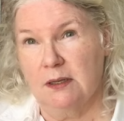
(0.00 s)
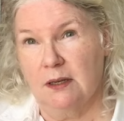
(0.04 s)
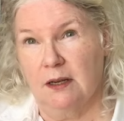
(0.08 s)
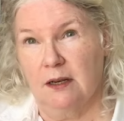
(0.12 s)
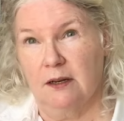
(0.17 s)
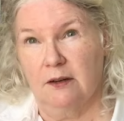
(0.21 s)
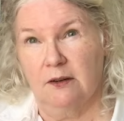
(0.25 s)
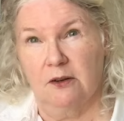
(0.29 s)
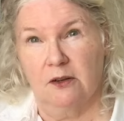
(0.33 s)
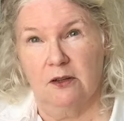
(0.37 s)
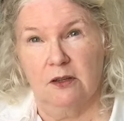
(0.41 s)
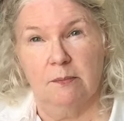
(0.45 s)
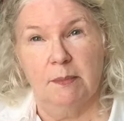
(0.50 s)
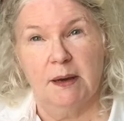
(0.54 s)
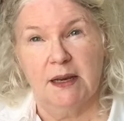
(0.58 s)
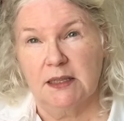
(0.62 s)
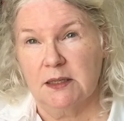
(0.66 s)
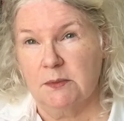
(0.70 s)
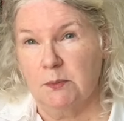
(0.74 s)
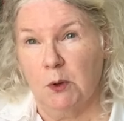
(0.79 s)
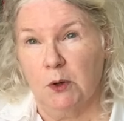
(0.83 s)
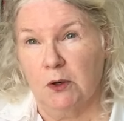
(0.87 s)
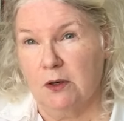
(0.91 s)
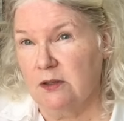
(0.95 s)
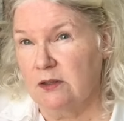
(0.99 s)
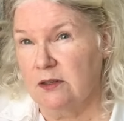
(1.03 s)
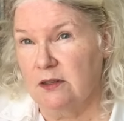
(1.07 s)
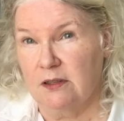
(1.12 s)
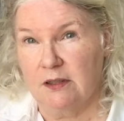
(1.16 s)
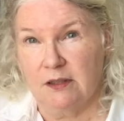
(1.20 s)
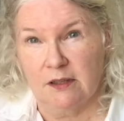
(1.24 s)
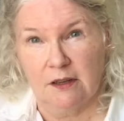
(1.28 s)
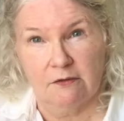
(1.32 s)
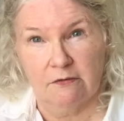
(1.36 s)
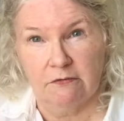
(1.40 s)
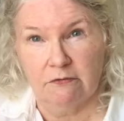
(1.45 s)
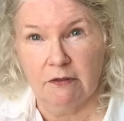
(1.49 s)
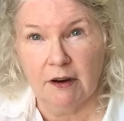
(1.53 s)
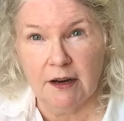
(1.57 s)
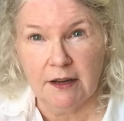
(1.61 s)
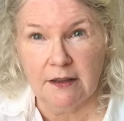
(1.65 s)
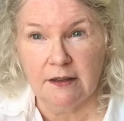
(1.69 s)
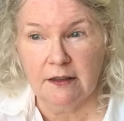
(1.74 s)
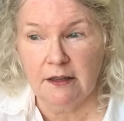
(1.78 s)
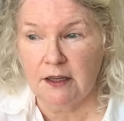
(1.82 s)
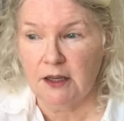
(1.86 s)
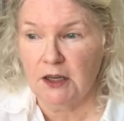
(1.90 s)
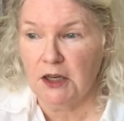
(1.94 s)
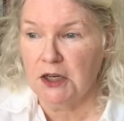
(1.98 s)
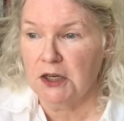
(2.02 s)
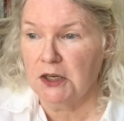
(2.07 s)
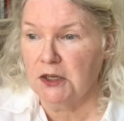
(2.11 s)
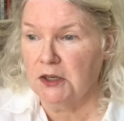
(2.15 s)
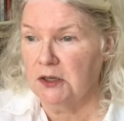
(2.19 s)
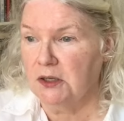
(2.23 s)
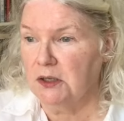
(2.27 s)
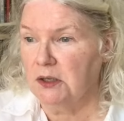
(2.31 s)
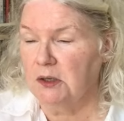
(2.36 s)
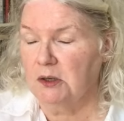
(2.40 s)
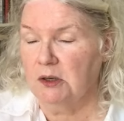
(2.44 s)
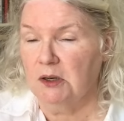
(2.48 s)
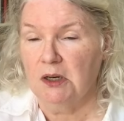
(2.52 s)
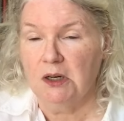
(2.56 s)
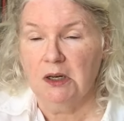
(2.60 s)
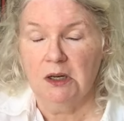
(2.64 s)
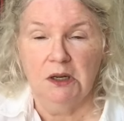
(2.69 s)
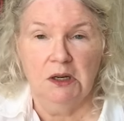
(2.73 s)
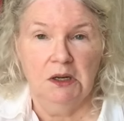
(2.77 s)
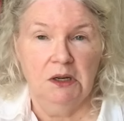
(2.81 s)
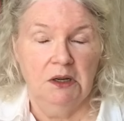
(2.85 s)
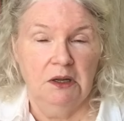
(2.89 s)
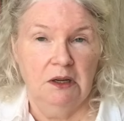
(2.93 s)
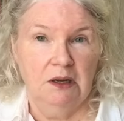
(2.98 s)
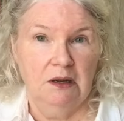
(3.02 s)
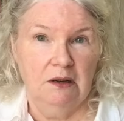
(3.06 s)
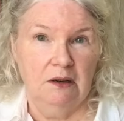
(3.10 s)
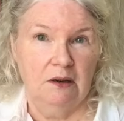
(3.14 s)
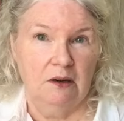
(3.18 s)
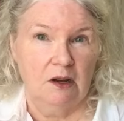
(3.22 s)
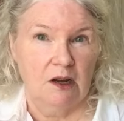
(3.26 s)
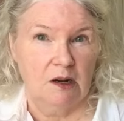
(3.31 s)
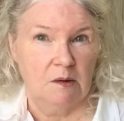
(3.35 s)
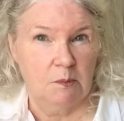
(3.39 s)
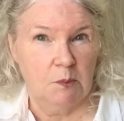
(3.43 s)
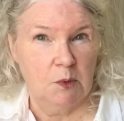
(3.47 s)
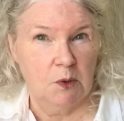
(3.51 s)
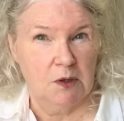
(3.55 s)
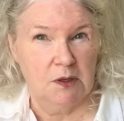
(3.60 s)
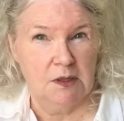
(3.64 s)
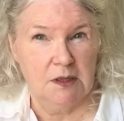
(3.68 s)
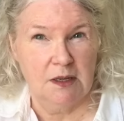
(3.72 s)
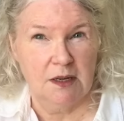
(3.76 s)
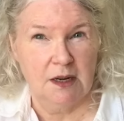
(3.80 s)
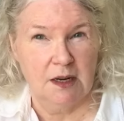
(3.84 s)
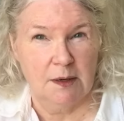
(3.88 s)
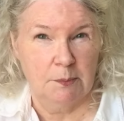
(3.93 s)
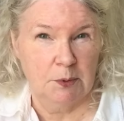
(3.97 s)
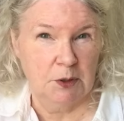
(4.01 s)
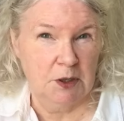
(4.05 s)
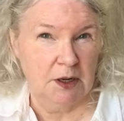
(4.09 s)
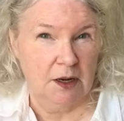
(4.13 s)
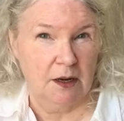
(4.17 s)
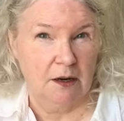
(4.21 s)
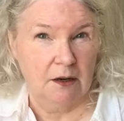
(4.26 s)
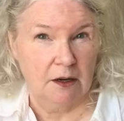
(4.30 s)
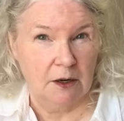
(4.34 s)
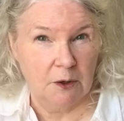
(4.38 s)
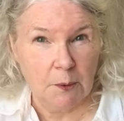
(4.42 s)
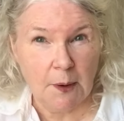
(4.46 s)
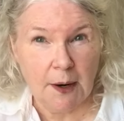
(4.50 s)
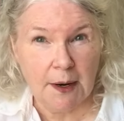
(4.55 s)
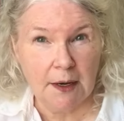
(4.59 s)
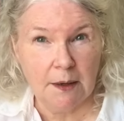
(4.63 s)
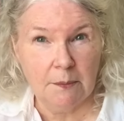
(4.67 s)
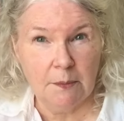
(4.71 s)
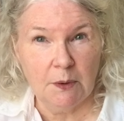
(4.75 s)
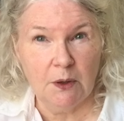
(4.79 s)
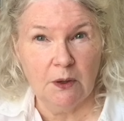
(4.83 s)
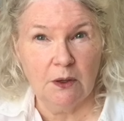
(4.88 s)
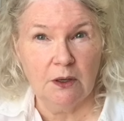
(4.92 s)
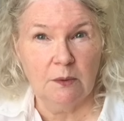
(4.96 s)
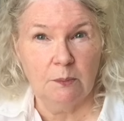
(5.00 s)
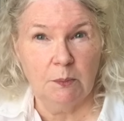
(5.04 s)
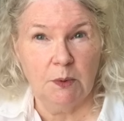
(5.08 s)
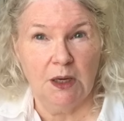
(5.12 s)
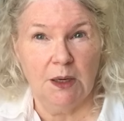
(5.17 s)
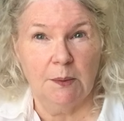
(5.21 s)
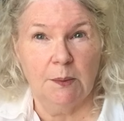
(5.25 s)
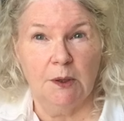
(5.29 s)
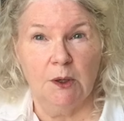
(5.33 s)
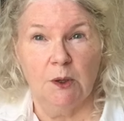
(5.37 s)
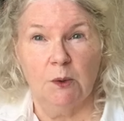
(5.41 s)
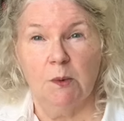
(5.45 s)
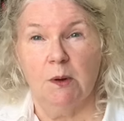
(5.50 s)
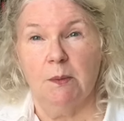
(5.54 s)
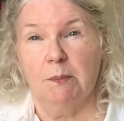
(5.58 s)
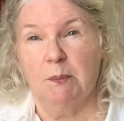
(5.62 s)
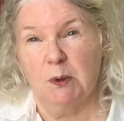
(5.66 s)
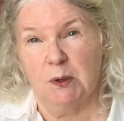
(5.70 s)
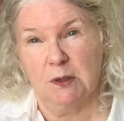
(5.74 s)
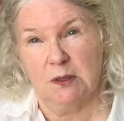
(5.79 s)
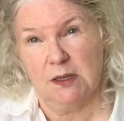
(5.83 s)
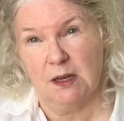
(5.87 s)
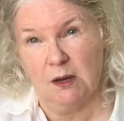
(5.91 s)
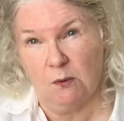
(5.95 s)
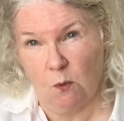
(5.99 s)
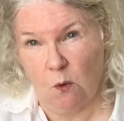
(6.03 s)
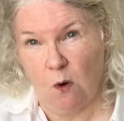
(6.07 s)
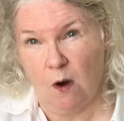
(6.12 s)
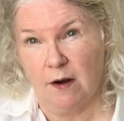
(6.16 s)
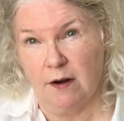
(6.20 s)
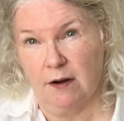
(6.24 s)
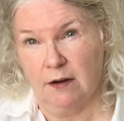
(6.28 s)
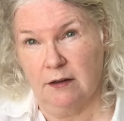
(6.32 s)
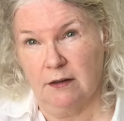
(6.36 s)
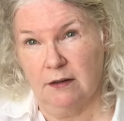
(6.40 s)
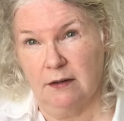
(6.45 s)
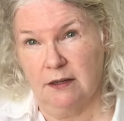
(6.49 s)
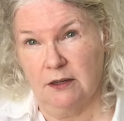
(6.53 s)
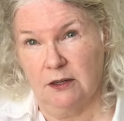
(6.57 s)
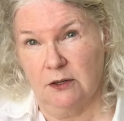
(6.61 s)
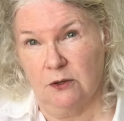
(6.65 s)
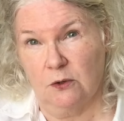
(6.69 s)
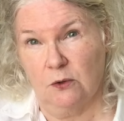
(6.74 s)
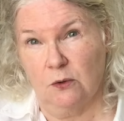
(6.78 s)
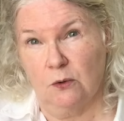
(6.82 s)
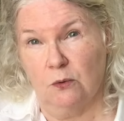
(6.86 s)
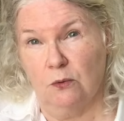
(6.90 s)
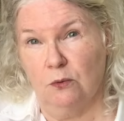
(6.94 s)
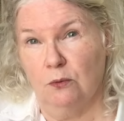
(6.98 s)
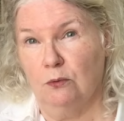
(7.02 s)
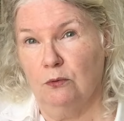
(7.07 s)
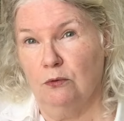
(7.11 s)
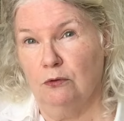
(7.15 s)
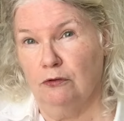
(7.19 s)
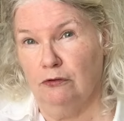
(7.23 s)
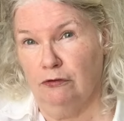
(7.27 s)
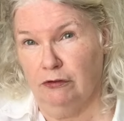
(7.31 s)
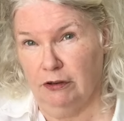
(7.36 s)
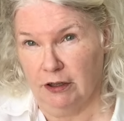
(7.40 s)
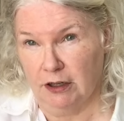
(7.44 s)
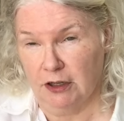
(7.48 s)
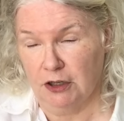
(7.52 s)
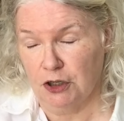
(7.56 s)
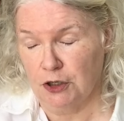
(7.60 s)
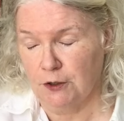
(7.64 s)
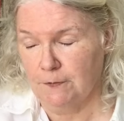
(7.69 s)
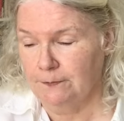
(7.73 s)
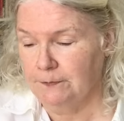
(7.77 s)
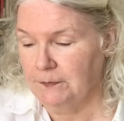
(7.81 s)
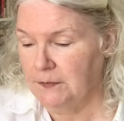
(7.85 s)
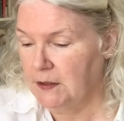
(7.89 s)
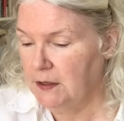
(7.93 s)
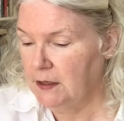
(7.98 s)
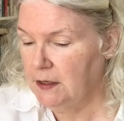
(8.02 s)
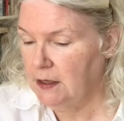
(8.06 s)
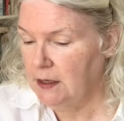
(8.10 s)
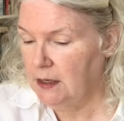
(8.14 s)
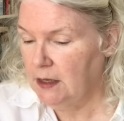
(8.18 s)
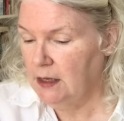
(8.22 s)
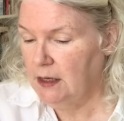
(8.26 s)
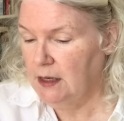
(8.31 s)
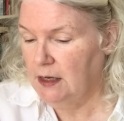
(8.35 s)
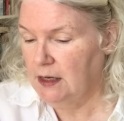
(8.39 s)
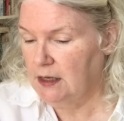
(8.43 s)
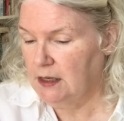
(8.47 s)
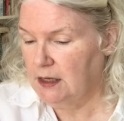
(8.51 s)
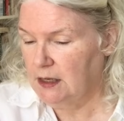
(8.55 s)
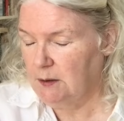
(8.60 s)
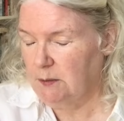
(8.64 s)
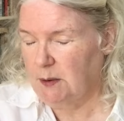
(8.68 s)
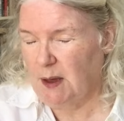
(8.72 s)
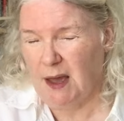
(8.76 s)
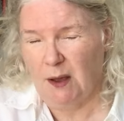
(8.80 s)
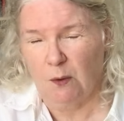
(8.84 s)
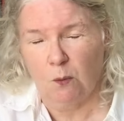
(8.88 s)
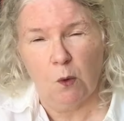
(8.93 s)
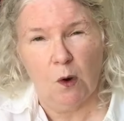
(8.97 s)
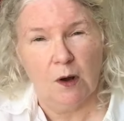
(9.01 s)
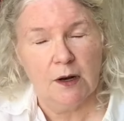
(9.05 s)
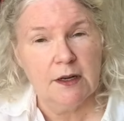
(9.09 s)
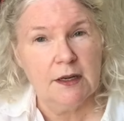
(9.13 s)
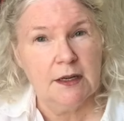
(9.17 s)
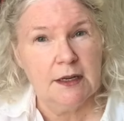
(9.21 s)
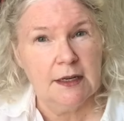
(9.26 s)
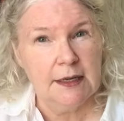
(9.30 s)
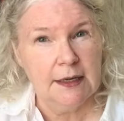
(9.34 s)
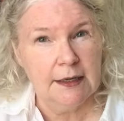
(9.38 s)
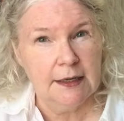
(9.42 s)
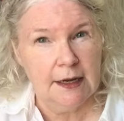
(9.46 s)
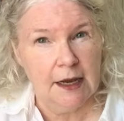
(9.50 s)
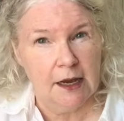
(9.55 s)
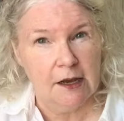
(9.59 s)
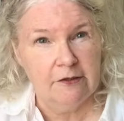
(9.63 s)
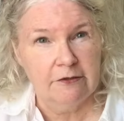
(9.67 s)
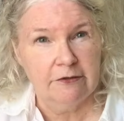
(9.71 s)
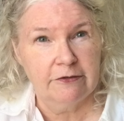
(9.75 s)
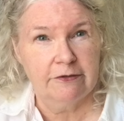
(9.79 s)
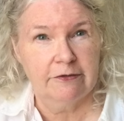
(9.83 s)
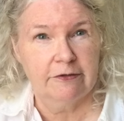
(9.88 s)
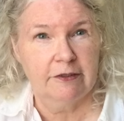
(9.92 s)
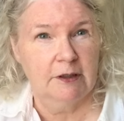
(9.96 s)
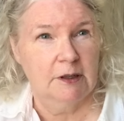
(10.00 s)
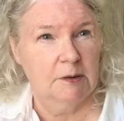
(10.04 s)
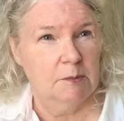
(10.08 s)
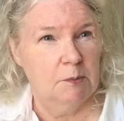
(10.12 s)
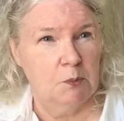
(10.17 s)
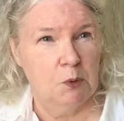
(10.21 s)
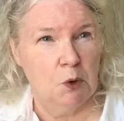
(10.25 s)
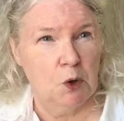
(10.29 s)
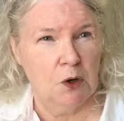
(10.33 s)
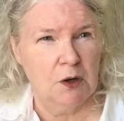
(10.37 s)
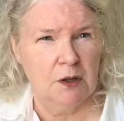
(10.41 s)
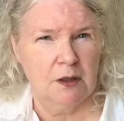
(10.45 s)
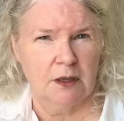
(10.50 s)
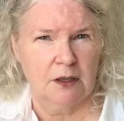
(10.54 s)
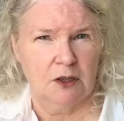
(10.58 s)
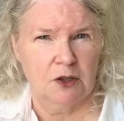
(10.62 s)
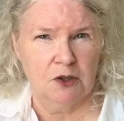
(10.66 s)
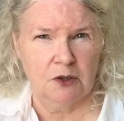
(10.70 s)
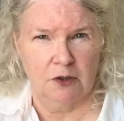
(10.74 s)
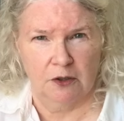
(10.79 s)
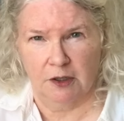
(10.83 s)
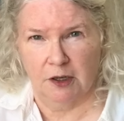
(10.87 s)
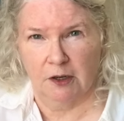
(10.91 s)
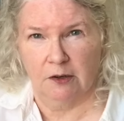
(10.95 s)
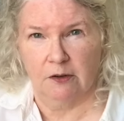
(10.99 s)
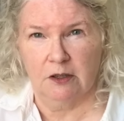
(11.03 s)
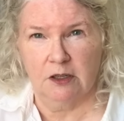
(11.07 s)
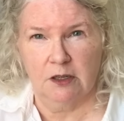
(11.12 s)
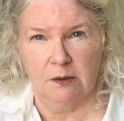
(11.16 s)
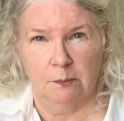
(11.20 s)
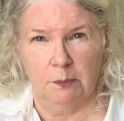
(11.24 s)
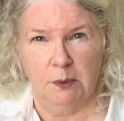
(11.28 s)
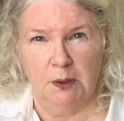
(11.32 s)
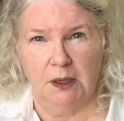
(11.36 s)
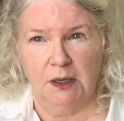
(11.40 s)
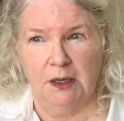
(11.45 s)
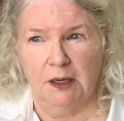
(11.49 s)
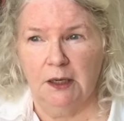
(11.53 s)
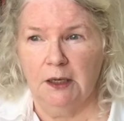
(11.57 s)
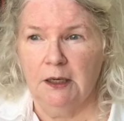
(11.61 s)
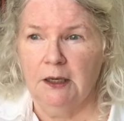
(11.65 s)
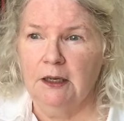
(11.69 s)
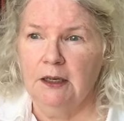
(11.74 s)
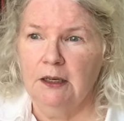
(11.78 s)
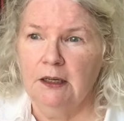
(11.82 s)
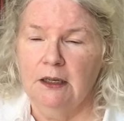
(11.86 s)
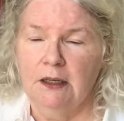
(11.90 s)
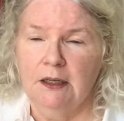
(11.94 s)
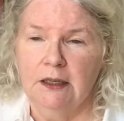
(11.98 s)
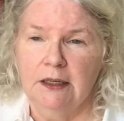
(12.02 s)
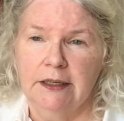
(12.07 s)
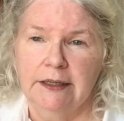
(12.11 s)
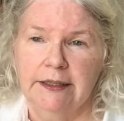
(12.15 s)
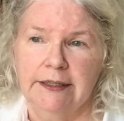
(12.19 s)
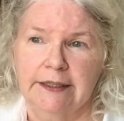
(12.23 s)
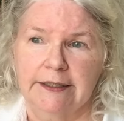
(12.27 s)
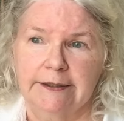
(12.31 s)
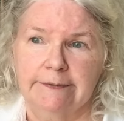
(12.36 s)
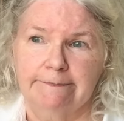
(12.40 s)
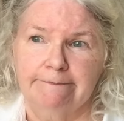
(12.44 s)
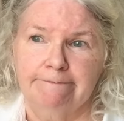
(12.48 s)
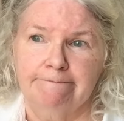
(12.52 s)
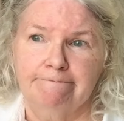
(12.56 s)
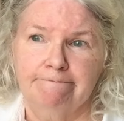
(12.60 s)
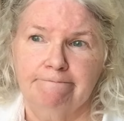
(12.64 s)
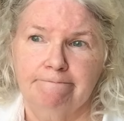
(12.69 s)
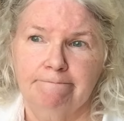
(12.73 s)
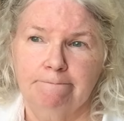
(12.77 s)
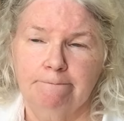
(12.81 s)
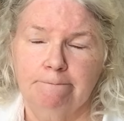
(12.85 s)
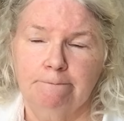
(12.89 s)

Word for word: that are the best books I've read in the year, not books that I particularly recommend people, but books I wanted to finish. Um, I had one DNF, a book that turned out to be um,